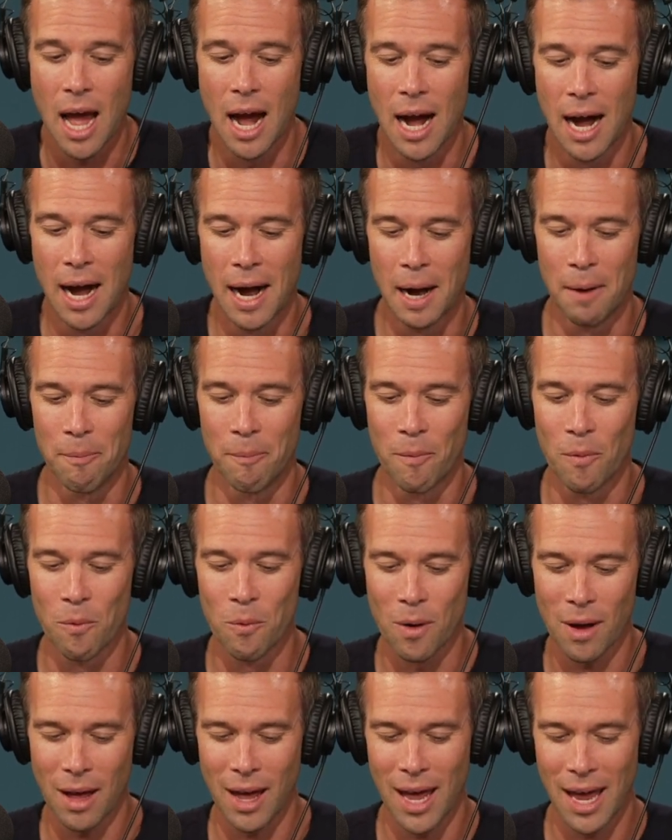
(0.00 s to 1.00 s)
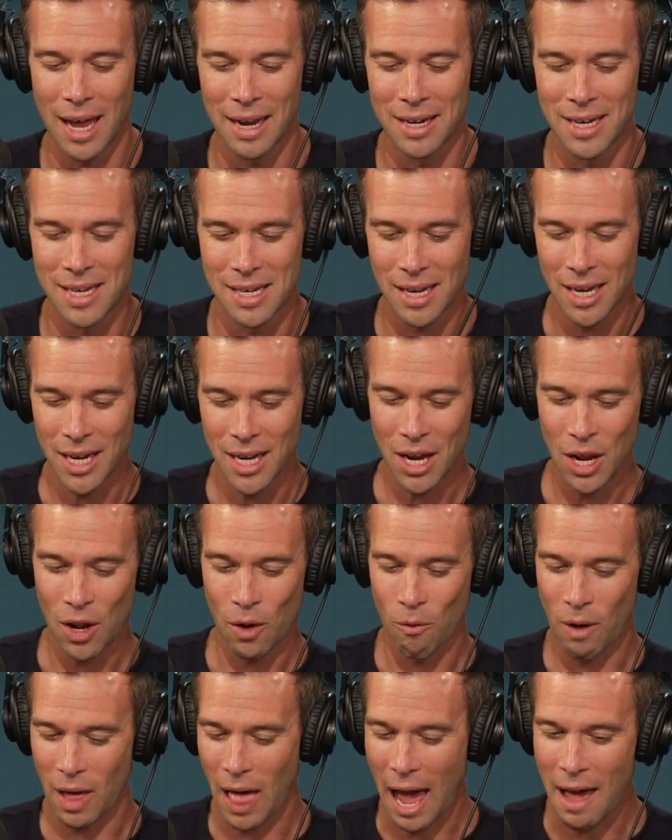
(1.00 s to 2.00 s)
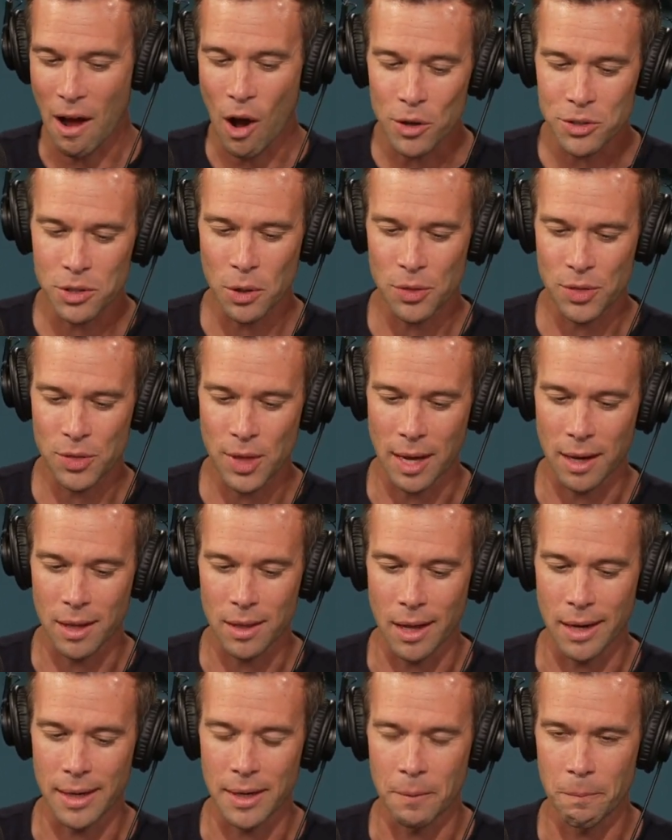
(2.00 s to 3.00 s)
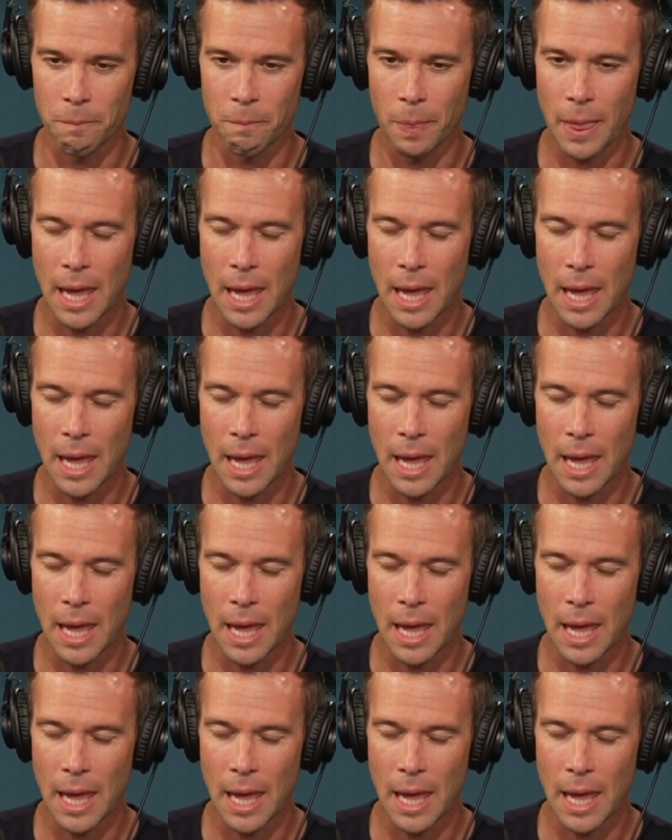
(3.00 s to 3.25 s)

And I also think, like,